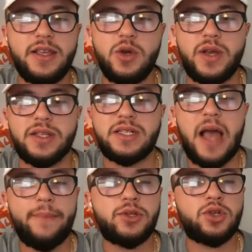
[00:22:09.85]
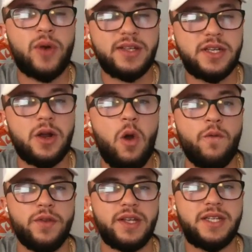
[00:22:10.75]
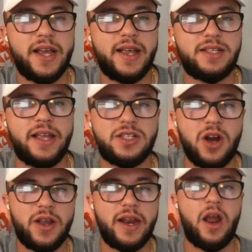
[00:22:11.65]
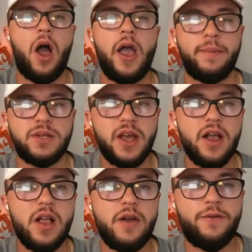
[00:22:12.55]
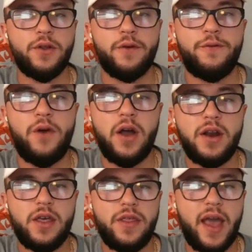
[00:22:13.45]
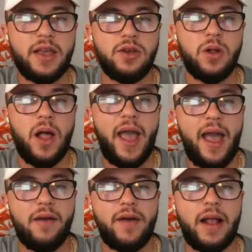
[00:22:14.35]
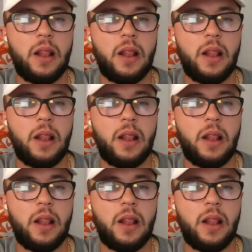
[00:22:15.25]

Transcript: You can stop stressing over the tickets and start getting hyped for the fun that you'll have.